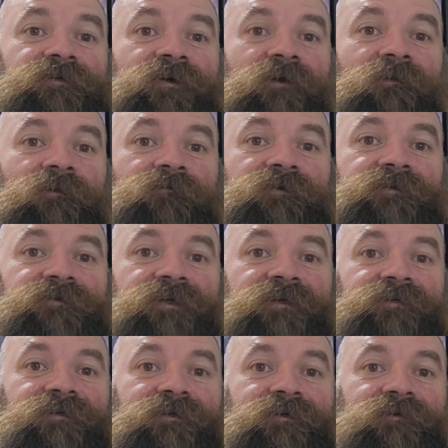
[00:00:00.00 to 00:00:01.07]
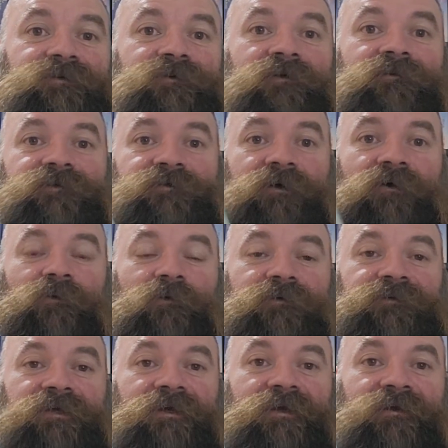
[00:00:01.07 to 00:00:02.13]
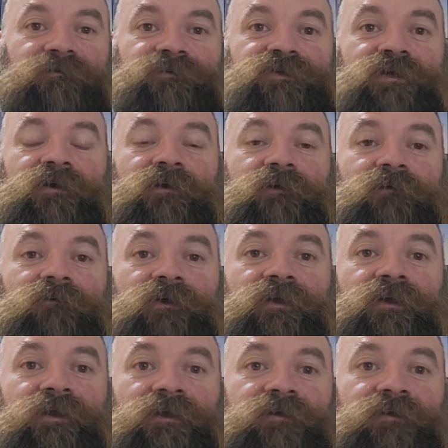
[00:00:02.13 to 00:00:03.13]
on the 360 because you got the Star Wars games, you got Indiana